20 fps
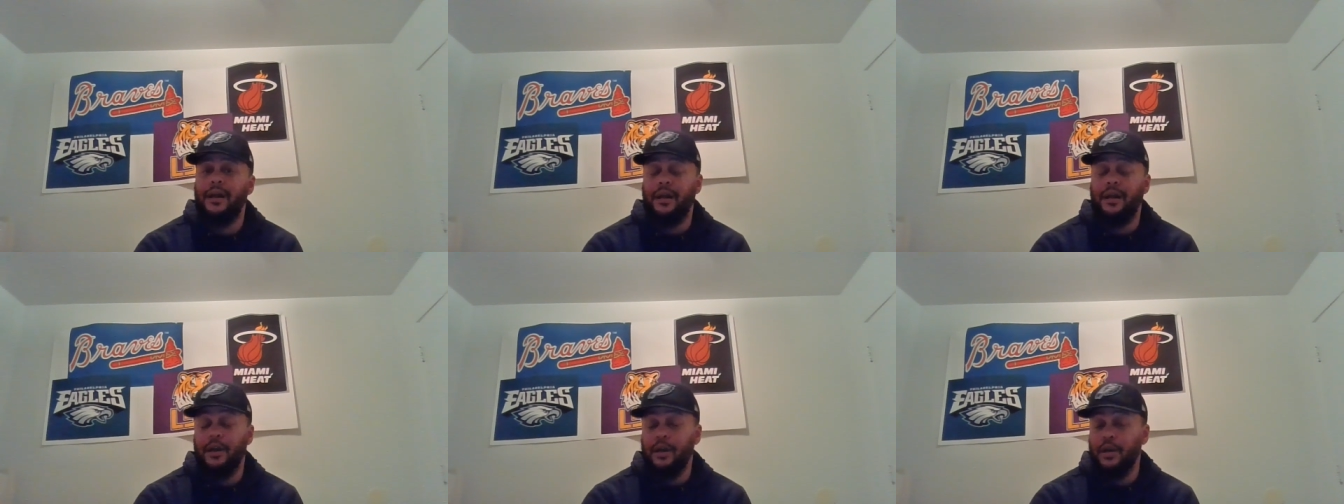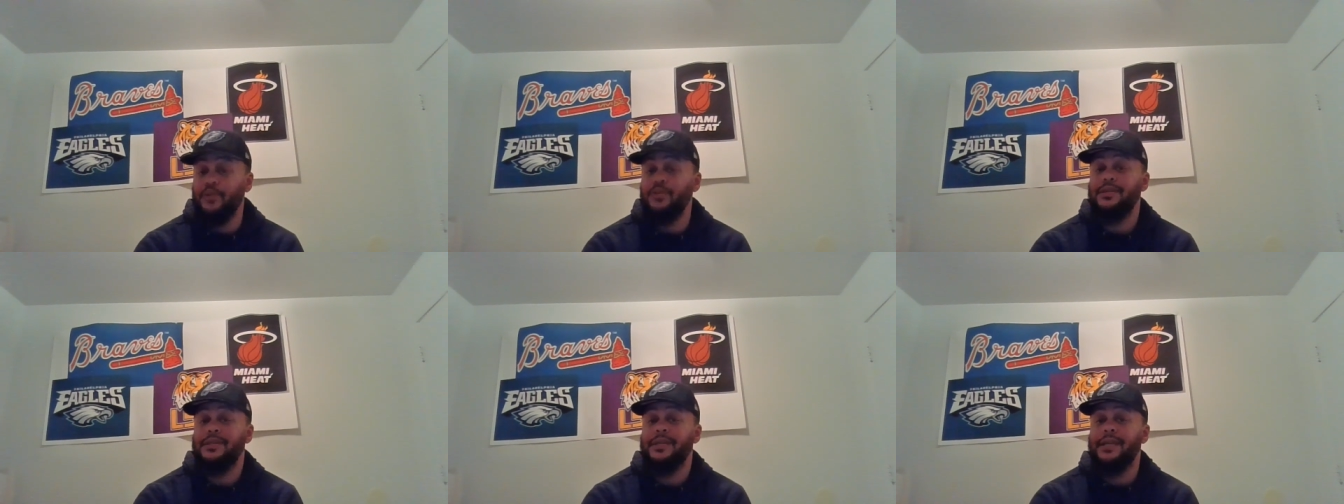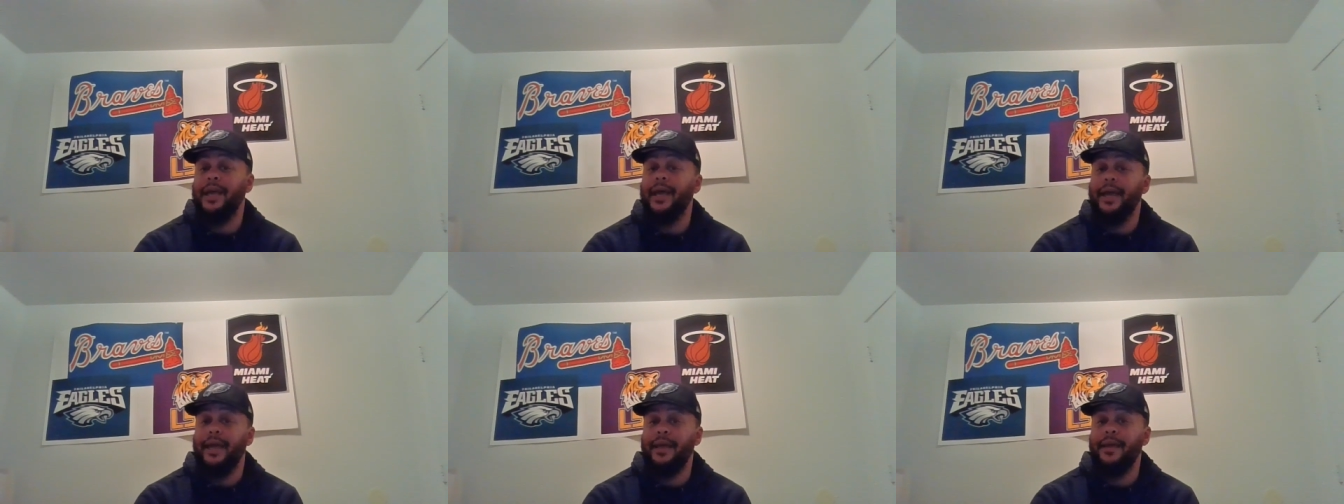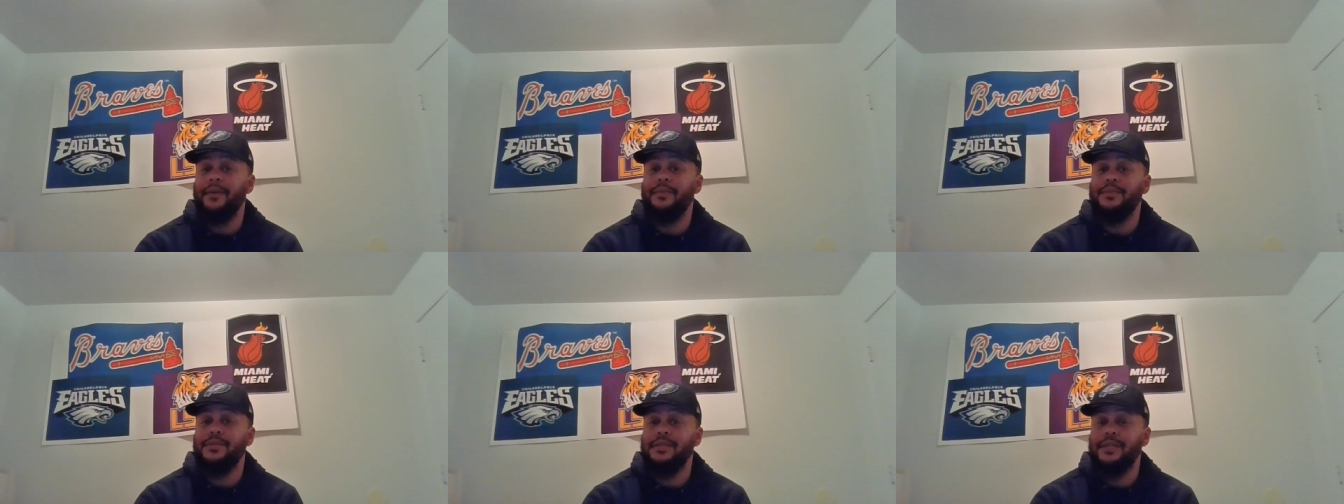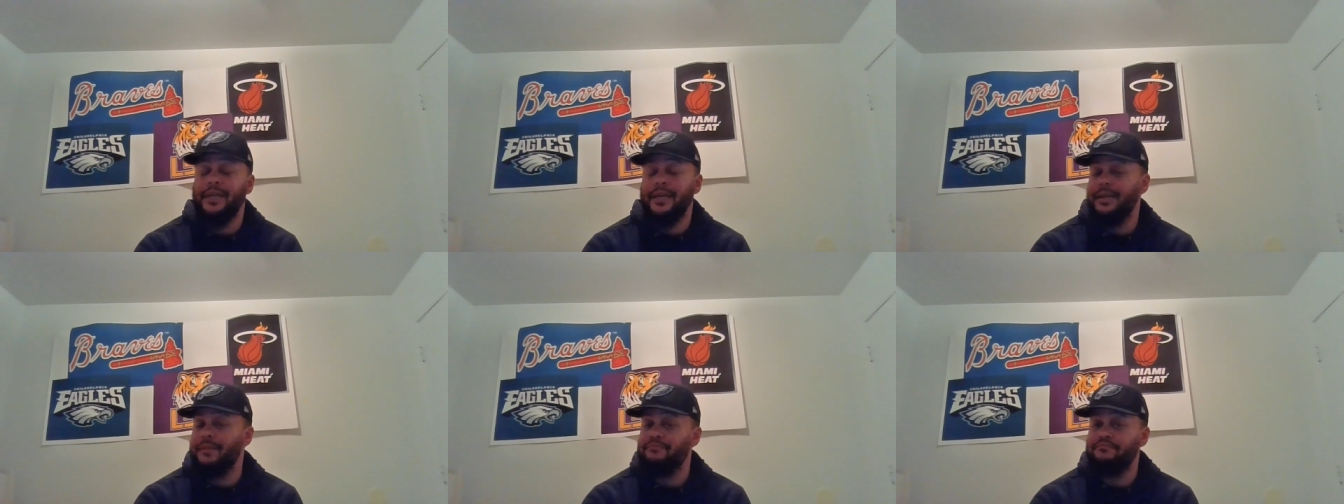close
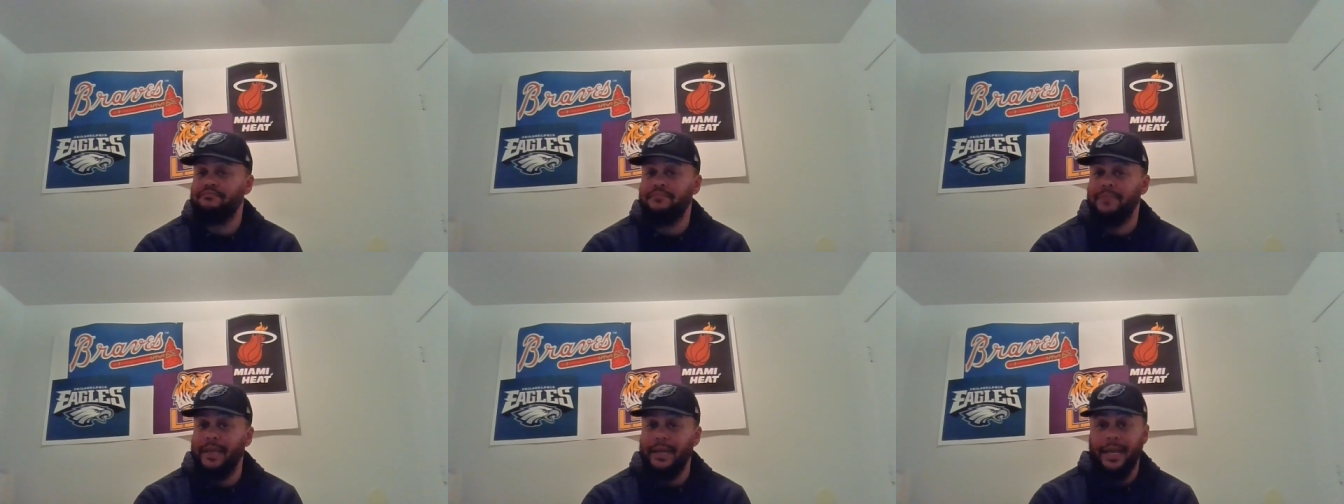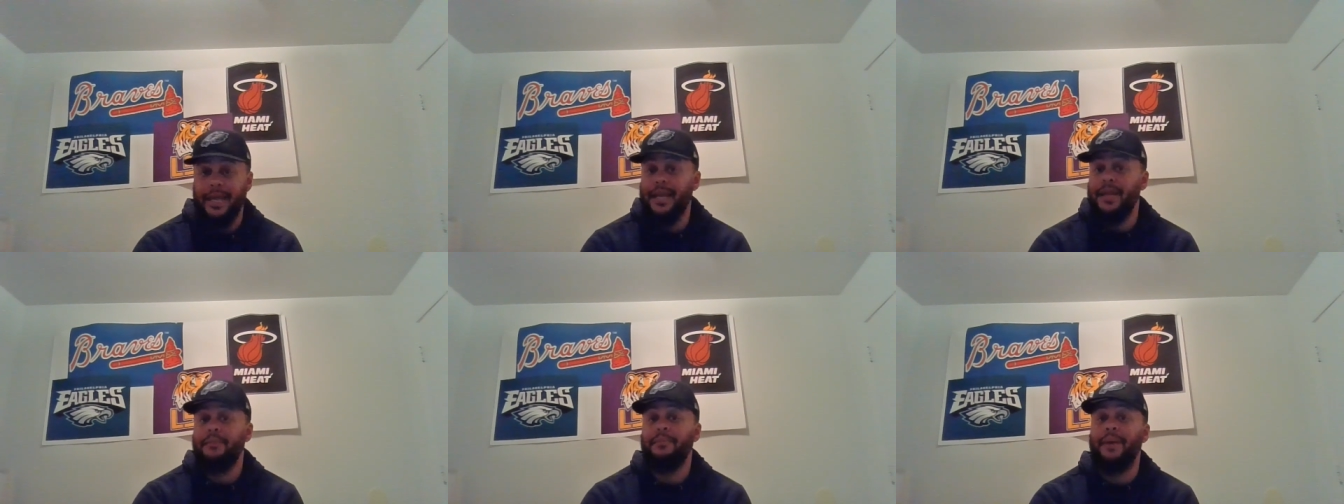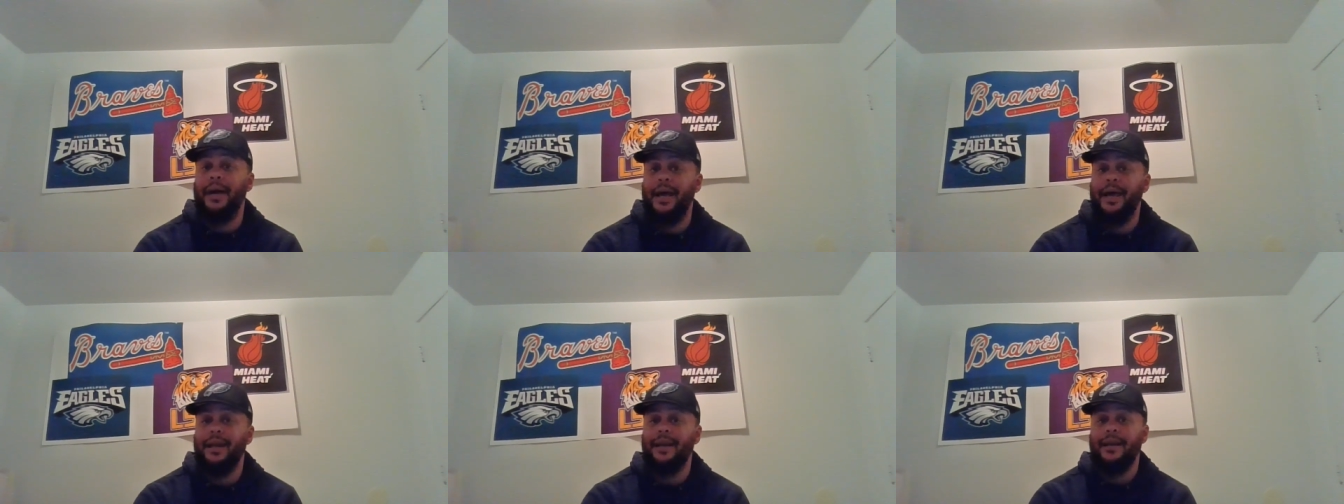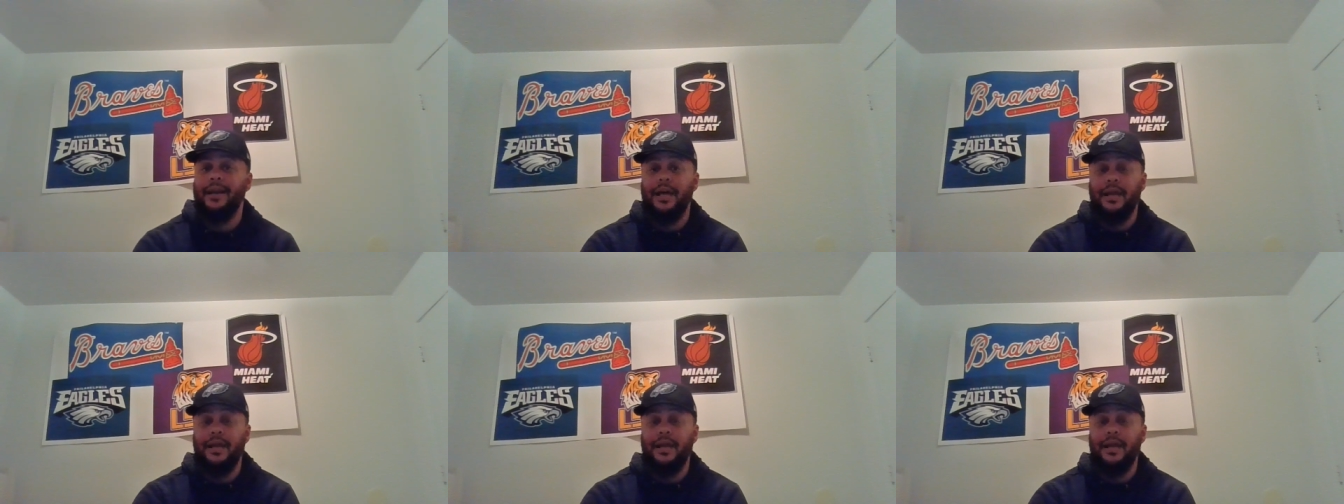games than than anybody.